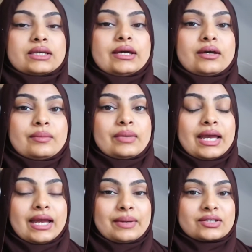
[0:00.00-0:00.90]
I
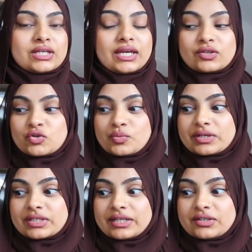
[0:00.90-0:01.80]
am actually getting super
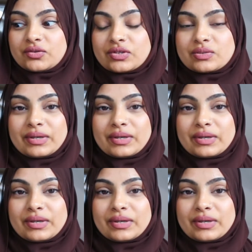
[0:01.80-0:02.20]
excited to do this,